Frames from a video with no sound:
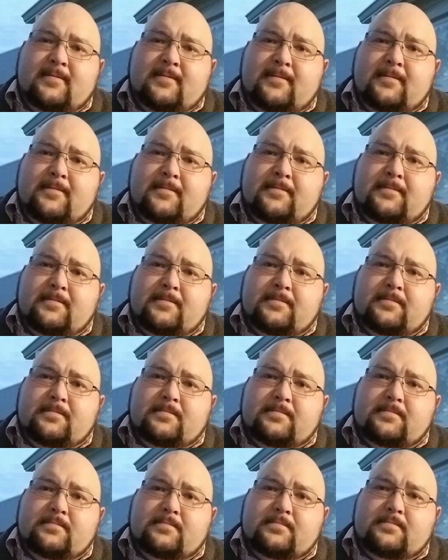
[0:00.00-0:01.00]

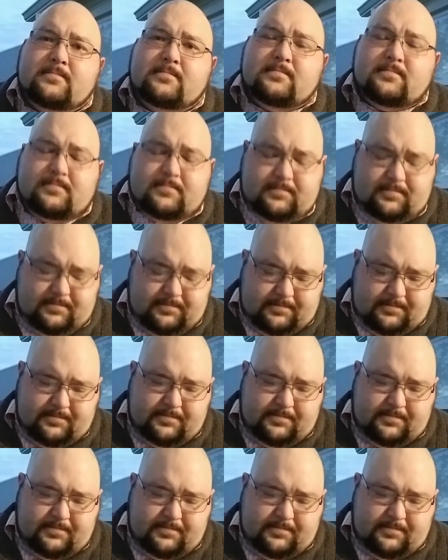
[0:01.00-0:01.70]
No one is speaking in this clip.